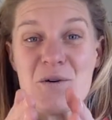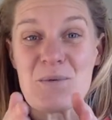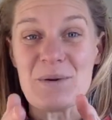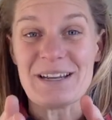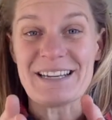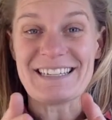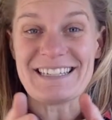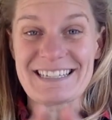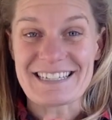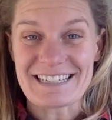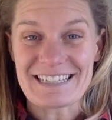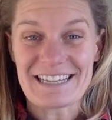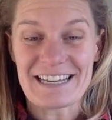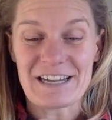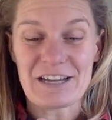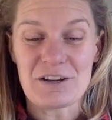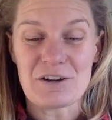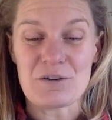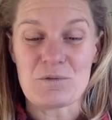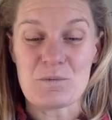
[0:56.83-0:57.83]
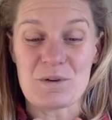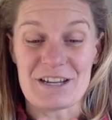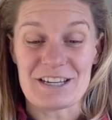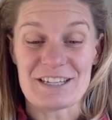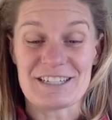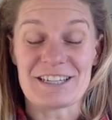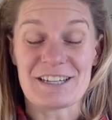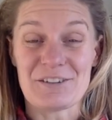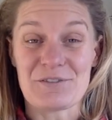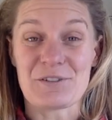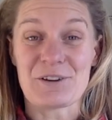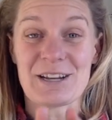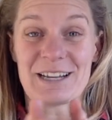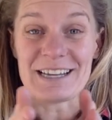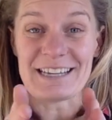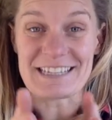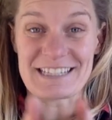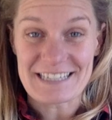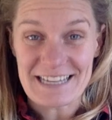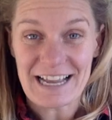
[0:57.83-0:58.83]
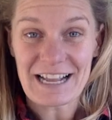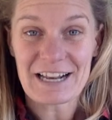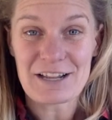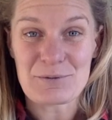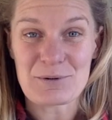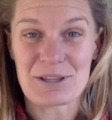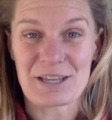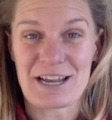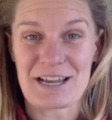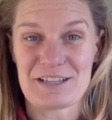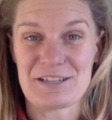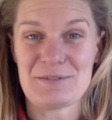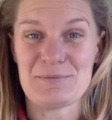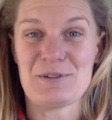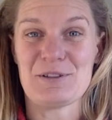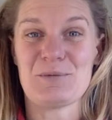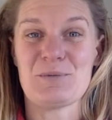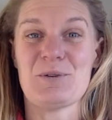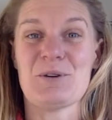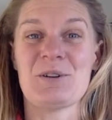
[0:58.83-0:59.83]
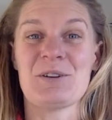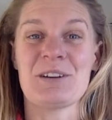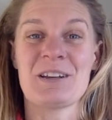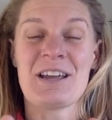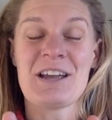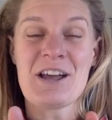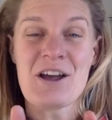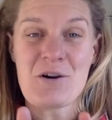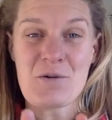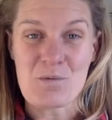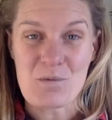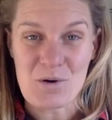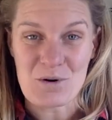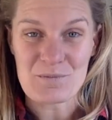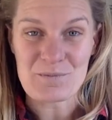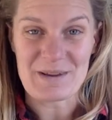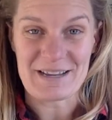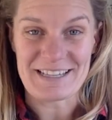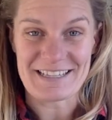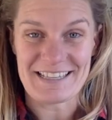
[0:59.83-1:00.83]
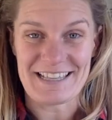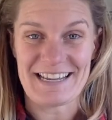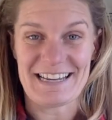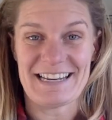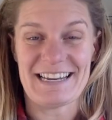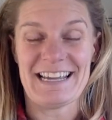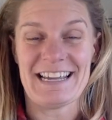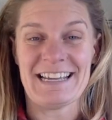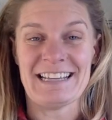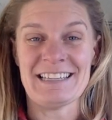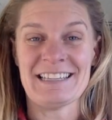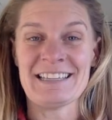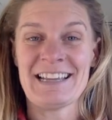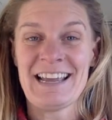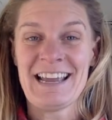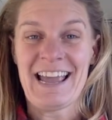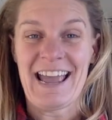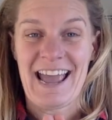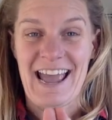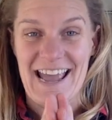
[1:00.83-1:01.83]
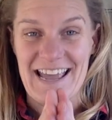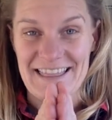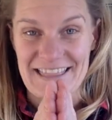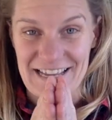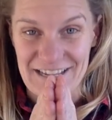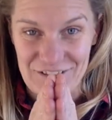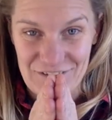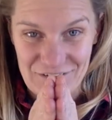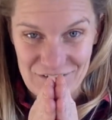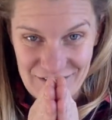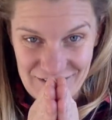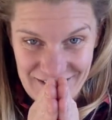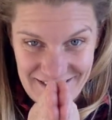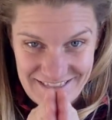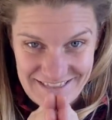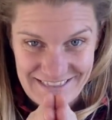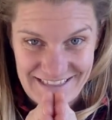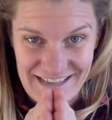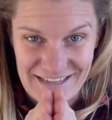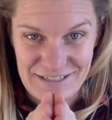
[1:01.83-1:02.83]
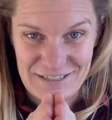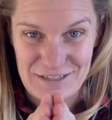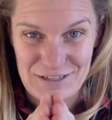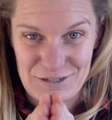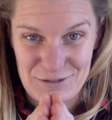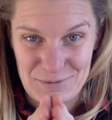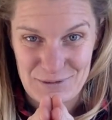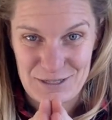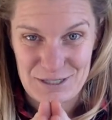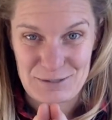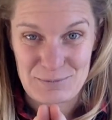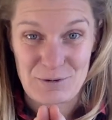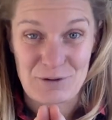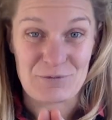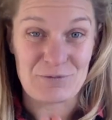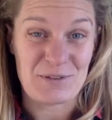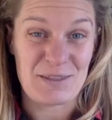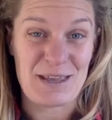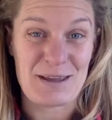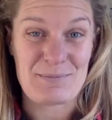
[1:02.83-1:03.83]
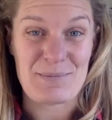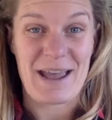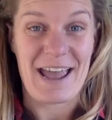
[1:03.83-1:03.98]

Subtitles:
We're delivering exactly what the customers want, what meets their needs, and that's the sweet spot for them